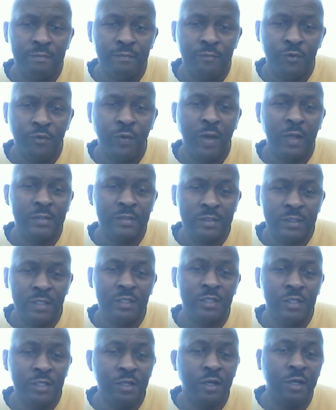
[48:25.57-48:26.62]
who are
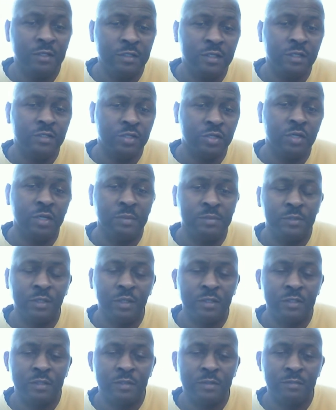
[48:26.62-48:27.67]
teaching us the
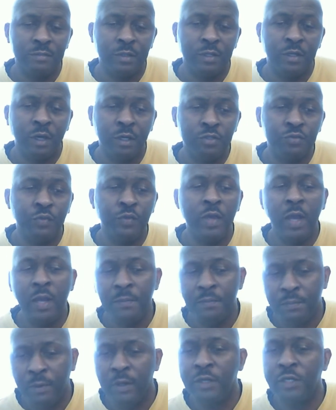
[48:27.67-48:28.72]
scriptures because we are
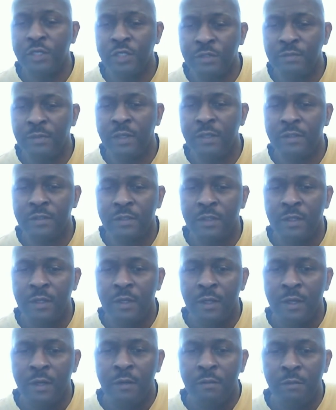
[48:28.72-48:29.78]
in punishment.
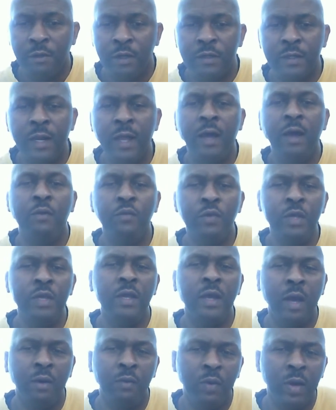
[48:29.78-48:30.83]
But now we
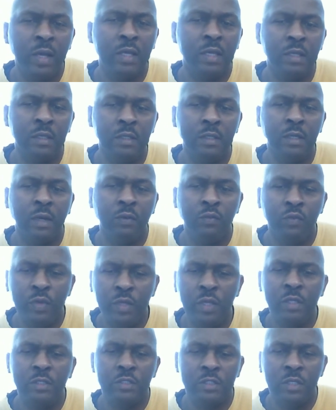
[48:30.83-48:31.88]
are working and
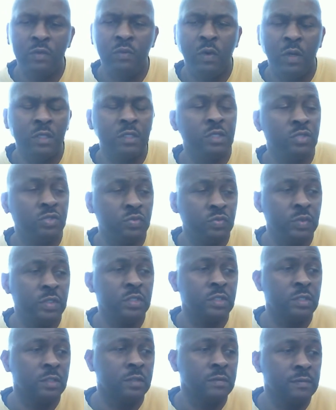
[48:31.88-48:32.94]
we see what is
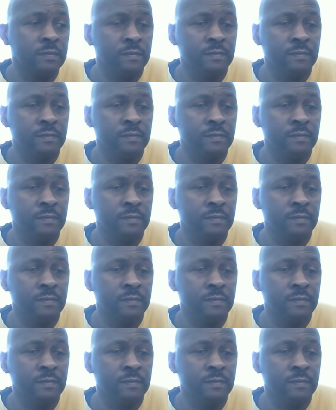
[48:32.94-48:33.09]
written.